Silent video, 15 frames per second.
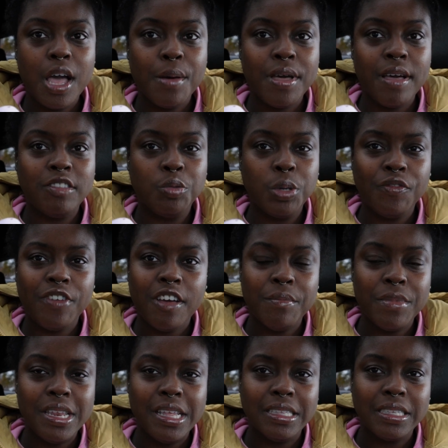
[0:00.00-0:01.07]
I have 25
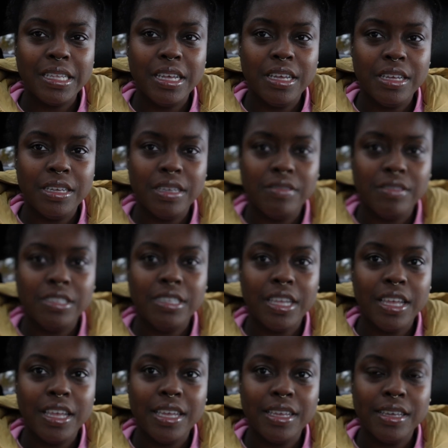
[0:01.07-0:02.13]
minutes of
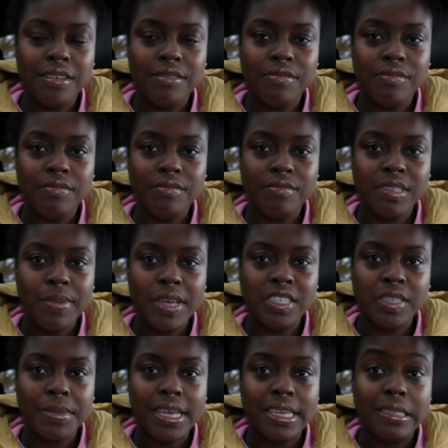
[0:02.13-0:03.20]

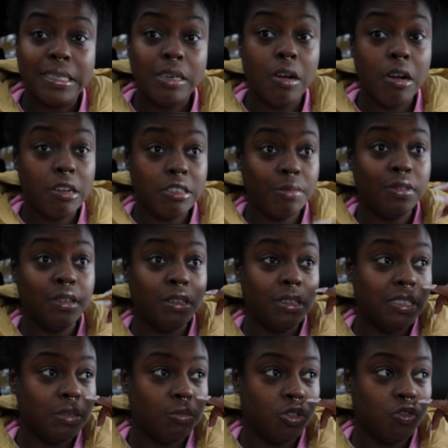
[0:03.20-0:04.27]
space on my SD card. So I'm gonna
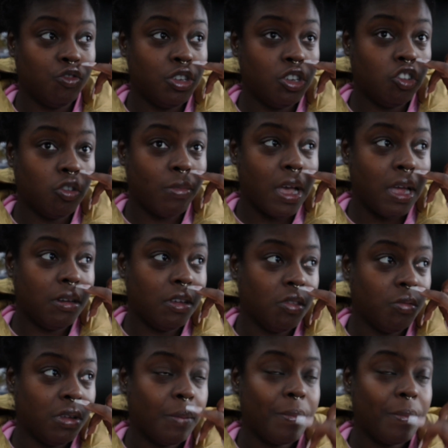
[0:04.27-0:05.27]
delete some more footage or buy another one.